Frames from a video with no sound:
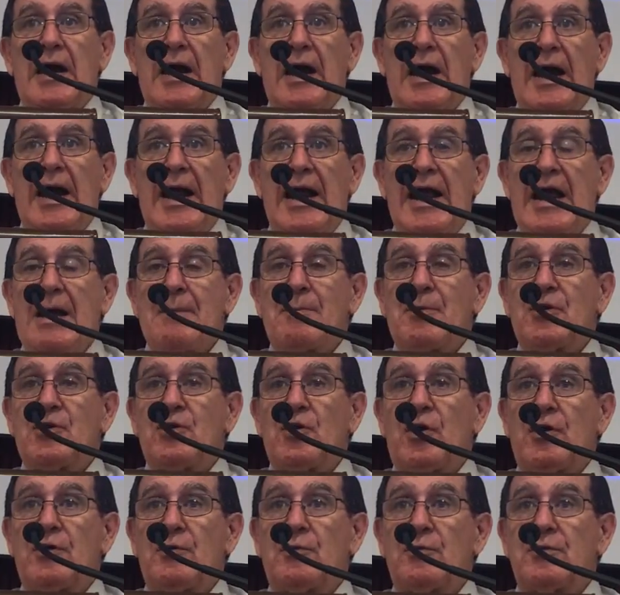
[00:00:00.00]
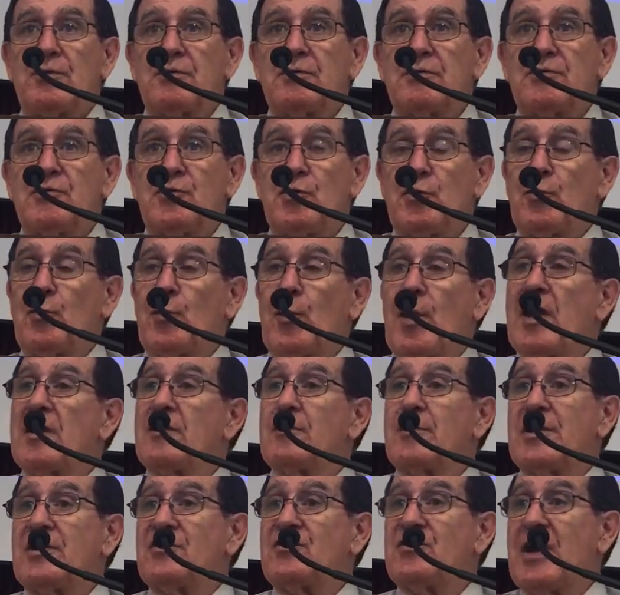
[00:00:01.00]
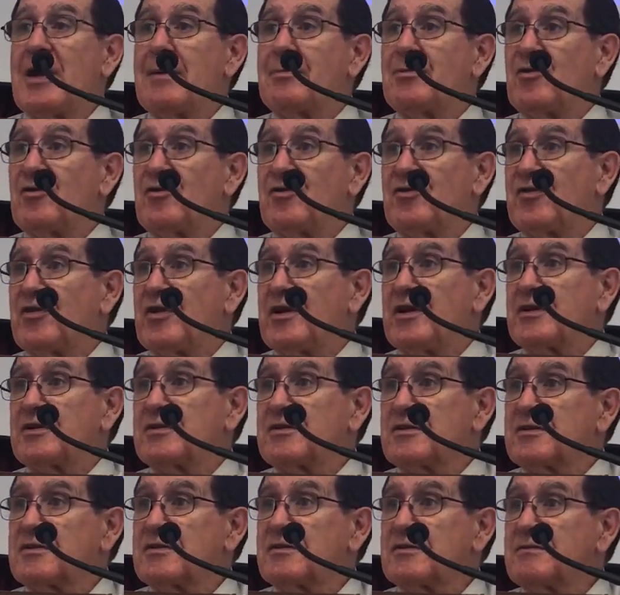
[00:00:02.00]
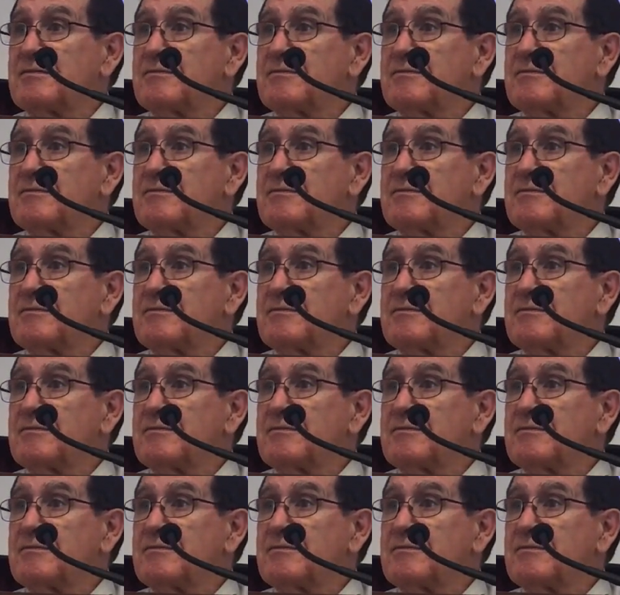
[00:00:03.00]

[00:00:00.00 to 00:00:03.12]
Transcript: I happened on Deuteronomy chapter 6.